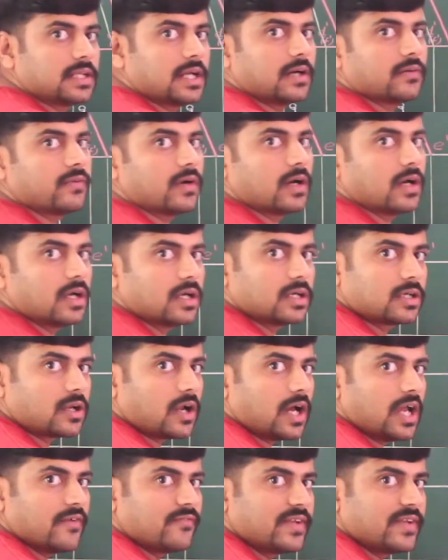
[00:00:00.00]
Now
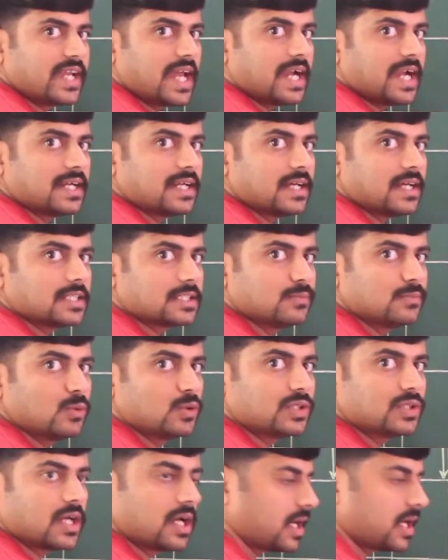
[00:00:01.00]
draw a free and
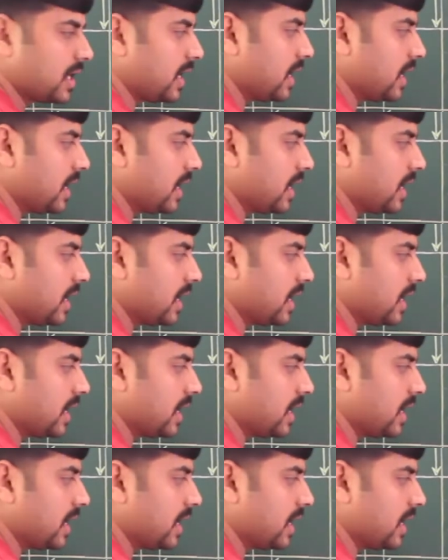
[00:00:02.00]
smooth